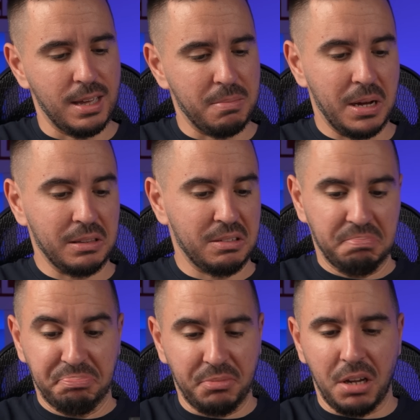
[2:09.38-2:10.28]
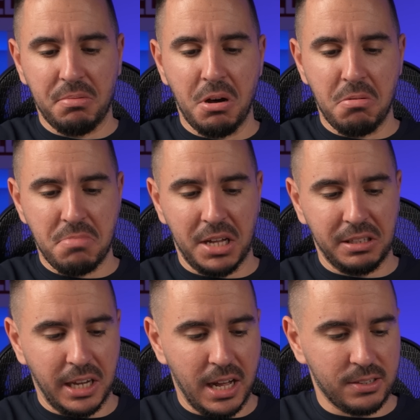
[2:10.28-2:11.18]
but no,
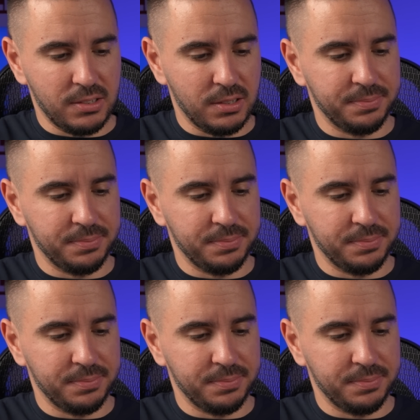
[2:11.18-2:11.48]
nothing else,